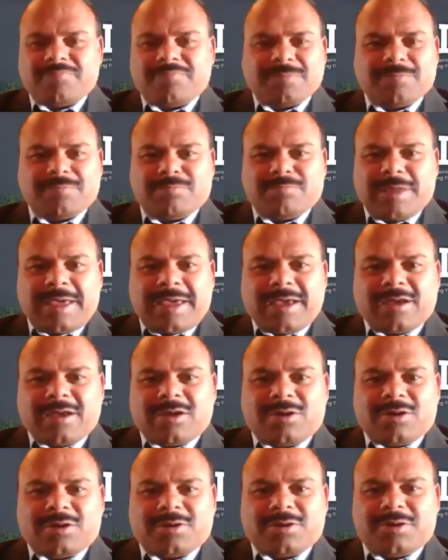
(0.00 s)
black
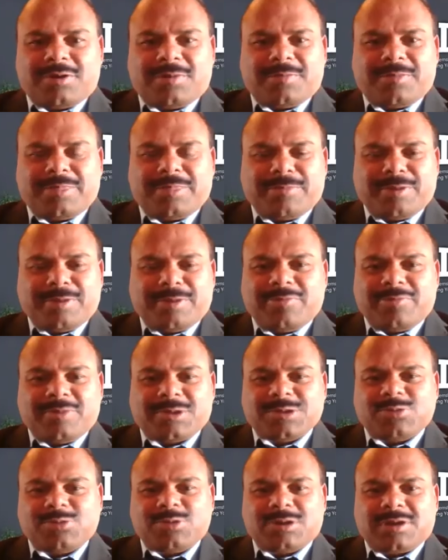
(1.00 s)
or uh, maybe
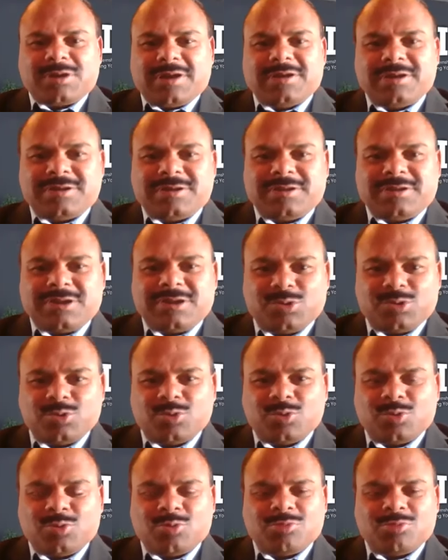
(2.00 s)
whichever color that
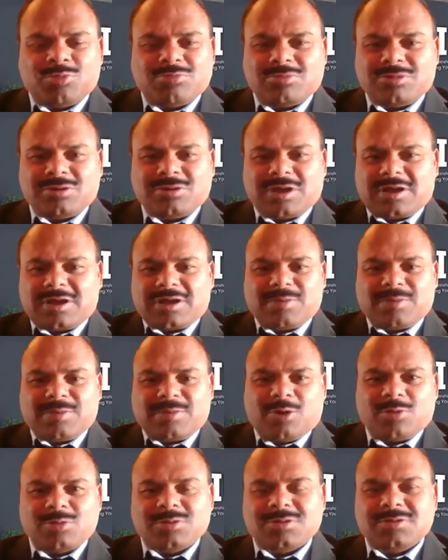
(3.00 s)
you talk
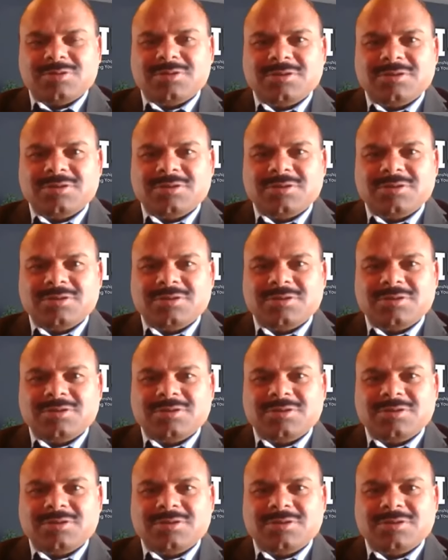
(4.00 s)
about,